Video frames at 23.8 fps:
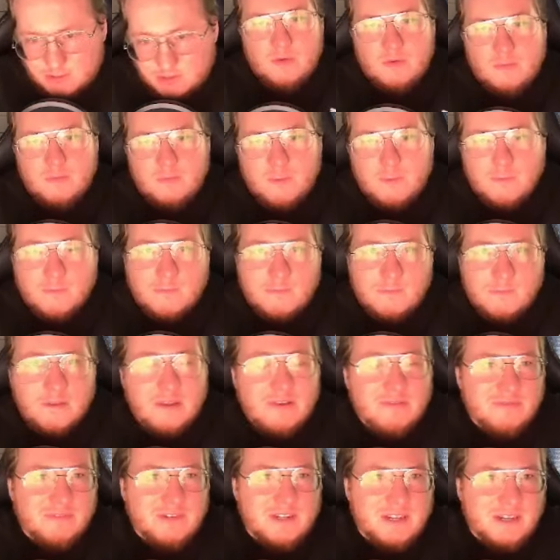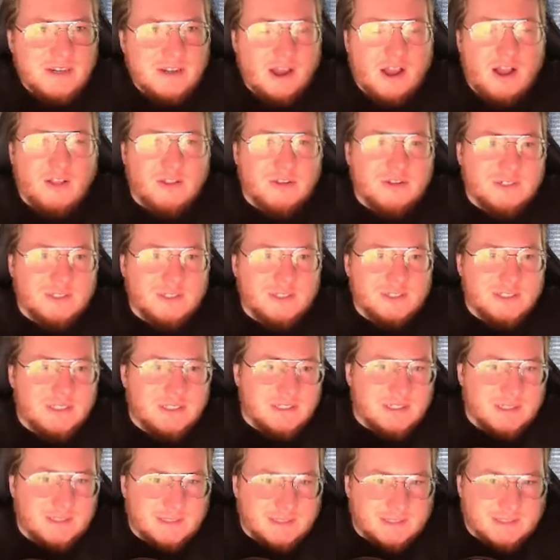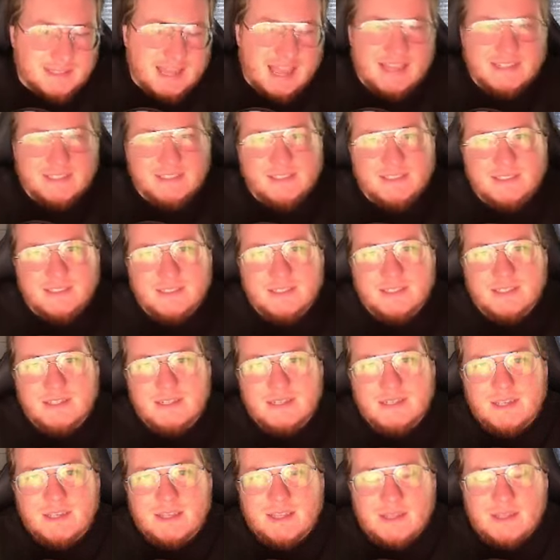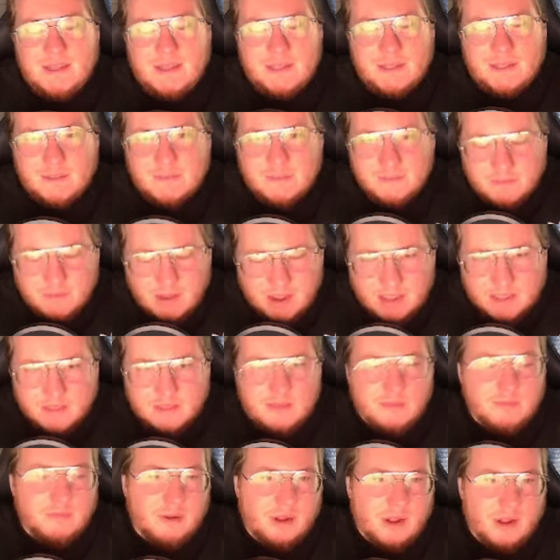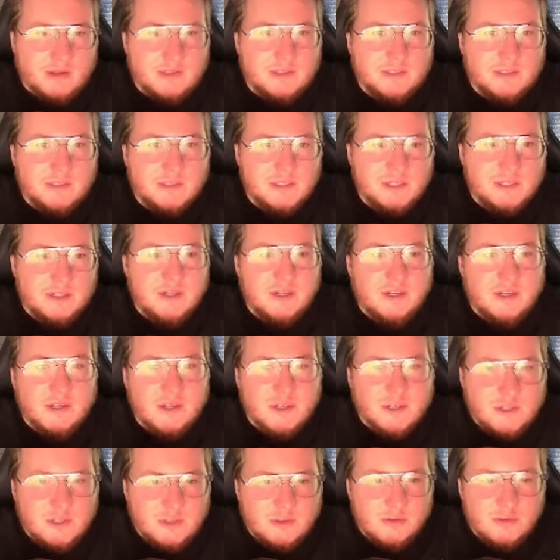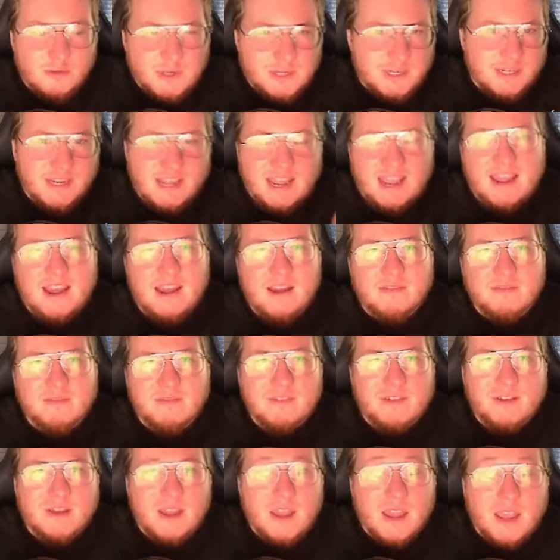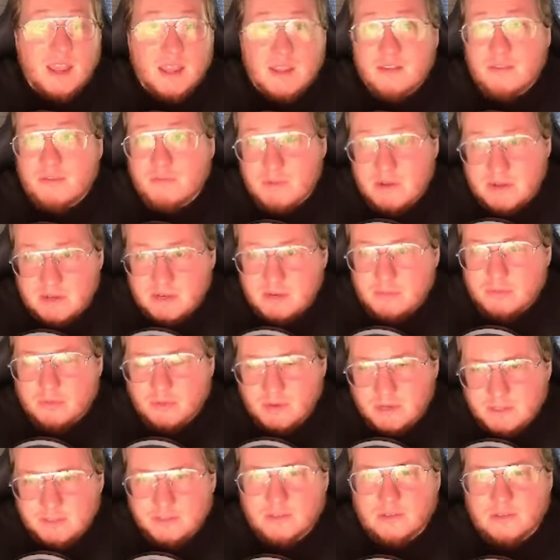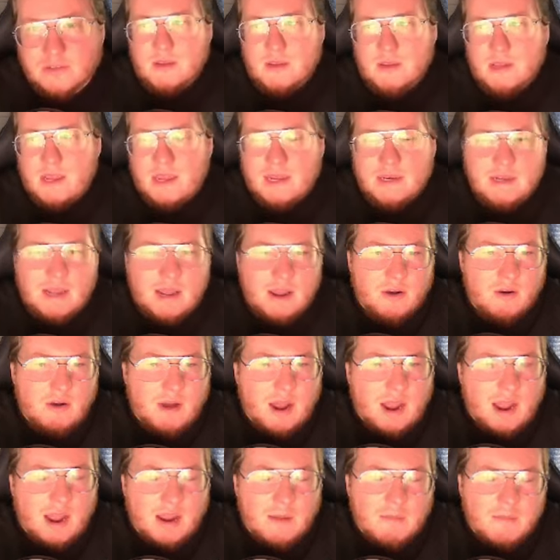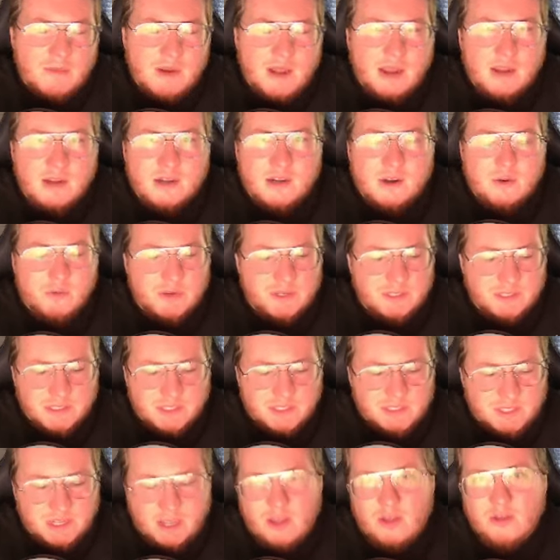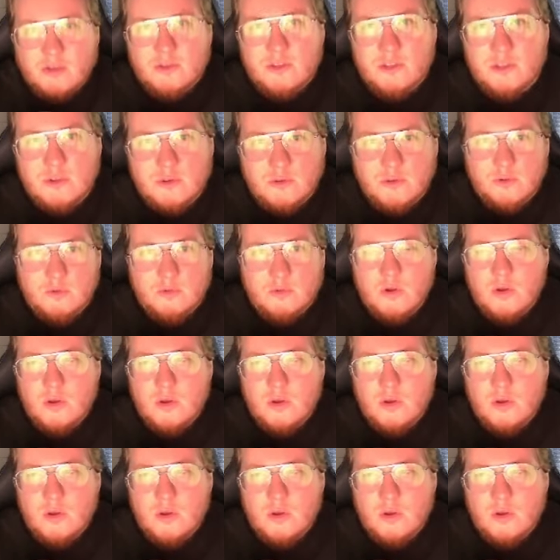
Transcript: for $50 less than the Leviathan box. You can have a 3D printer. And now I'm not going to tell you